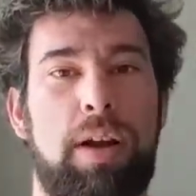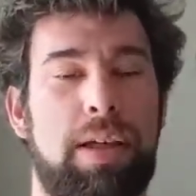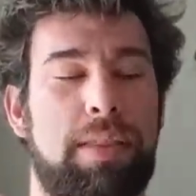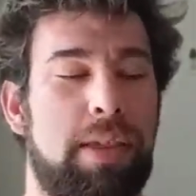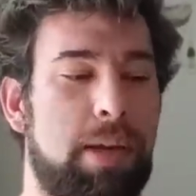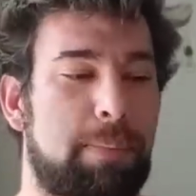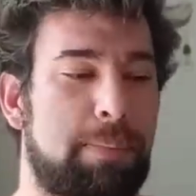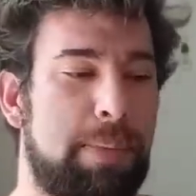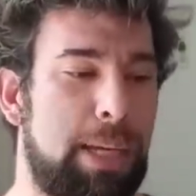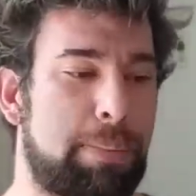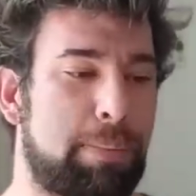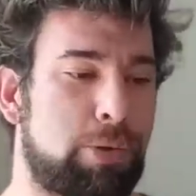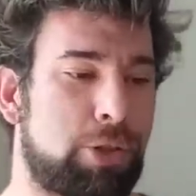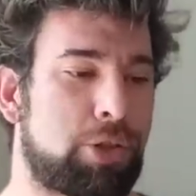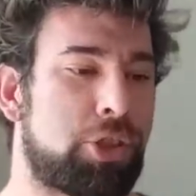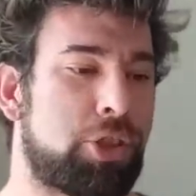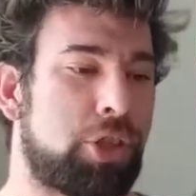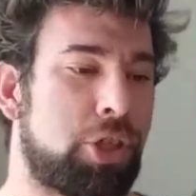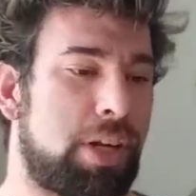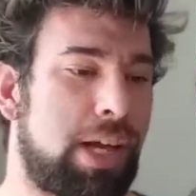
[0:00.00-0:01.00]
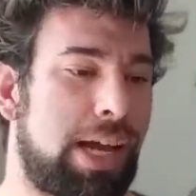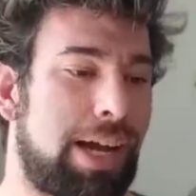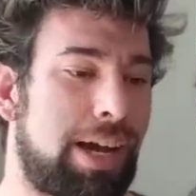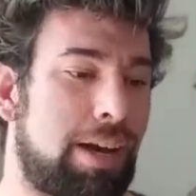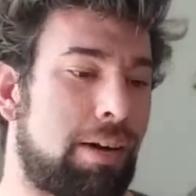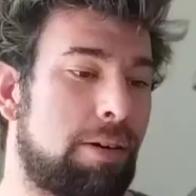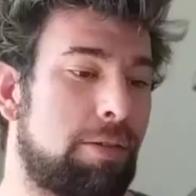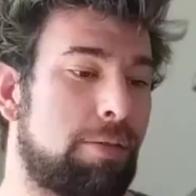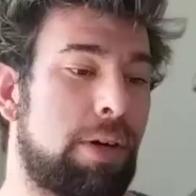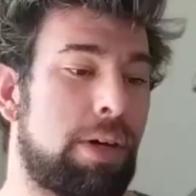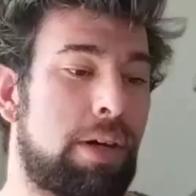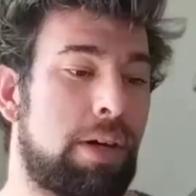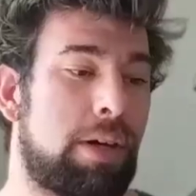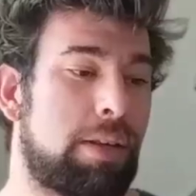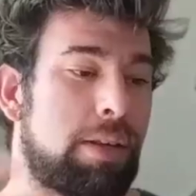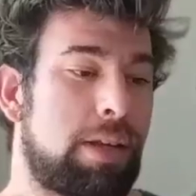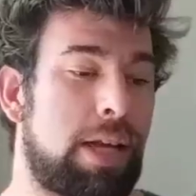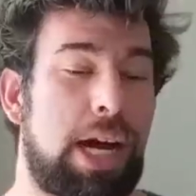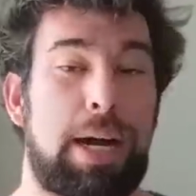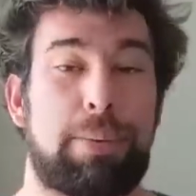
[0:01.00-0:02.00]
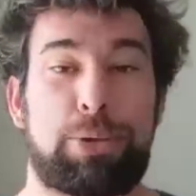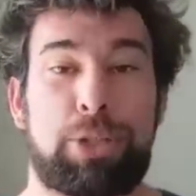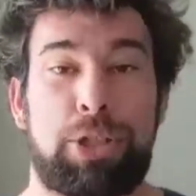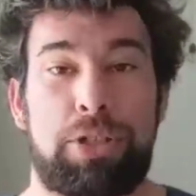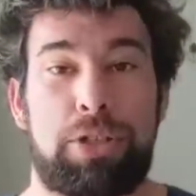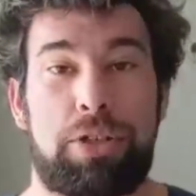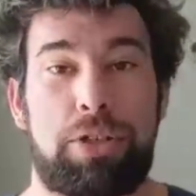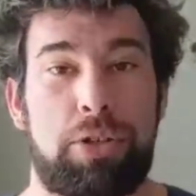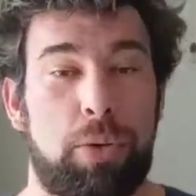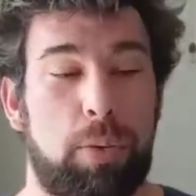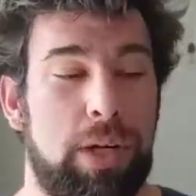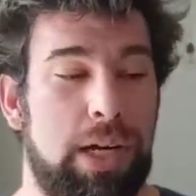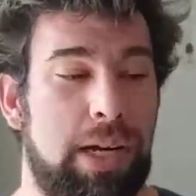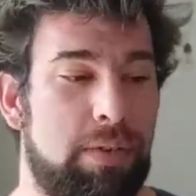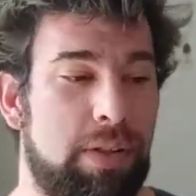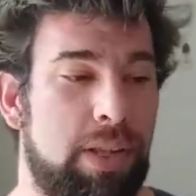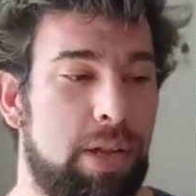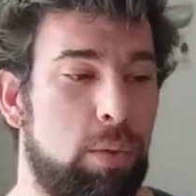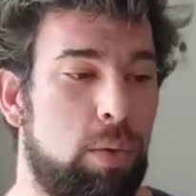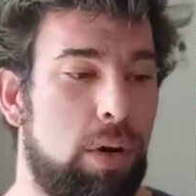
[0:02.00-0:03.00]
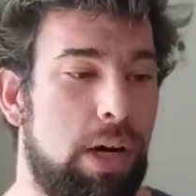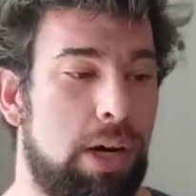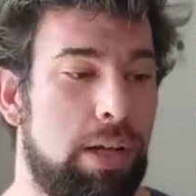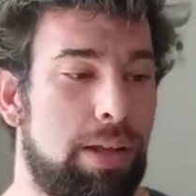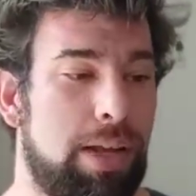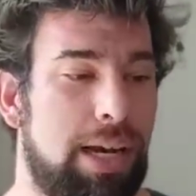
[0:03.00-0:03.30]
I think people should have the option to do whatever they want.